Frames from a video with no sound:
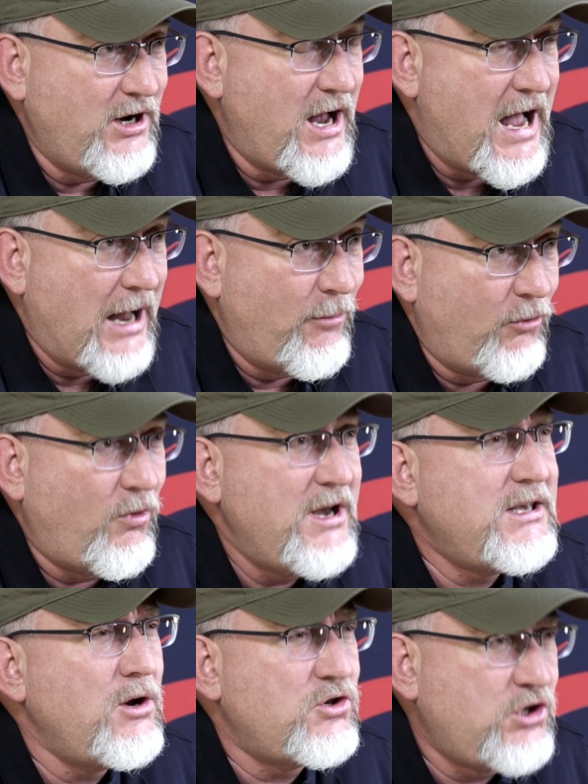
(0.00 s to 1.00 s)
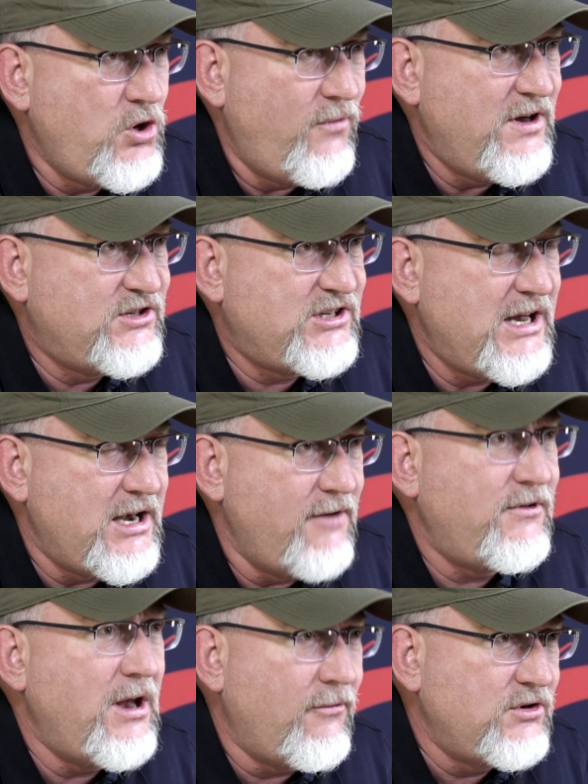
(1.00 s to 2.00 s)
But right there's QVC, and if you ever
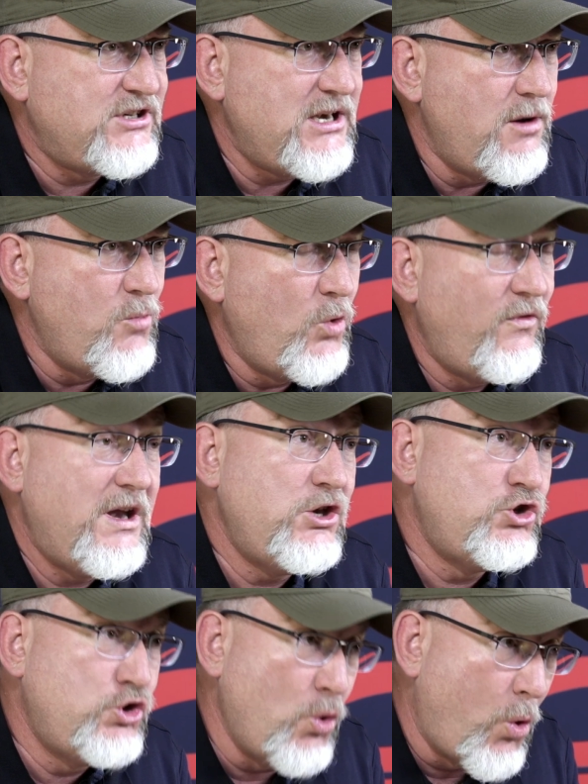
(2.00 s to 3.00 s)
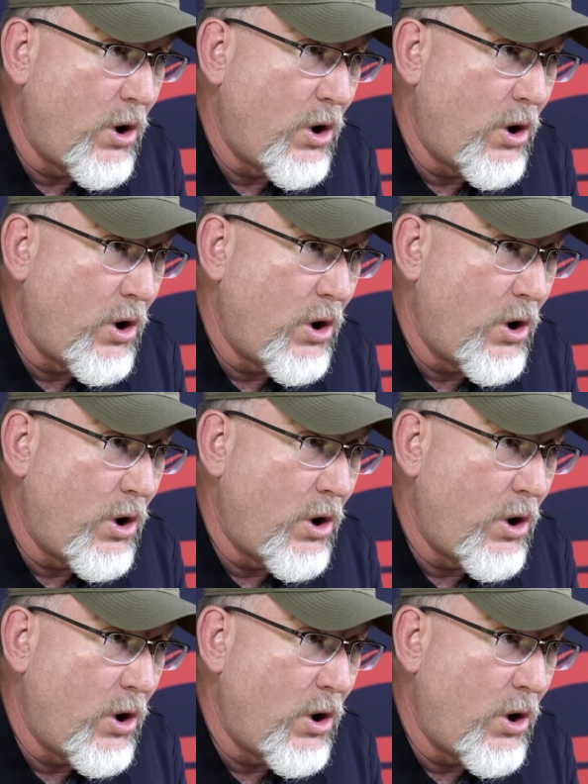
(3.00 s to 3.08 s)
seen the movie Joy,